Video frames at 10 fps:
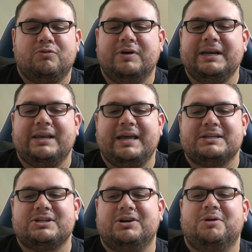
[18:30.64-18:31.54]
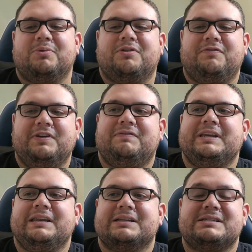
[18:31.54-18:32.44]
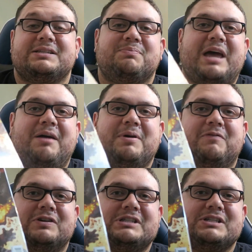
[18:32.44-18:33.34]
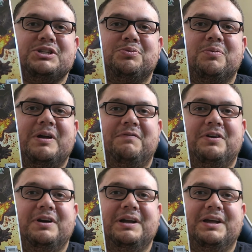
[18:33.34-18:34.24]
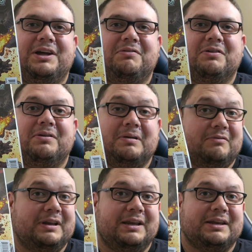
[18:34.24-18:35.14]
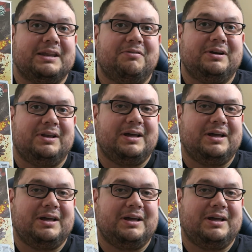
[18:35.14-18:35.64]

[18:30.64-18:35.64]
Green Lantern number 50. This is the Batman versus Superman variant cover. I really like that one a